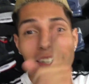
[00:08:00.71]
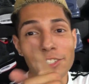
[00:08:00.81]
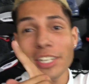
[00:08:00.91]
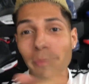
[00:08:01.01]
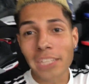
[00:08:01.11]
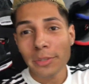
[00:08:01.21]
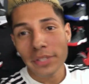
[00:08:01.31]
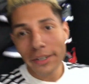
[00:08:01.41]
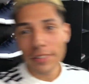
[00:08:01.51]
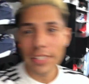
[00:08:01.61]
You can match it
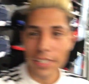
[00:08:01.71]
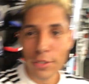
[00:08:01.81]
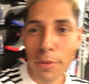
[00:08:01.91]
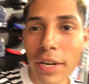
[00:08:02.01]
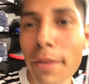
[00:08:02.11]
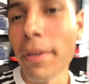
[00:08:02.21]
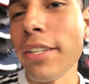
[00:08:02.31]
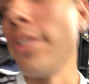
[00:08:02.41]
with everything, so I recommend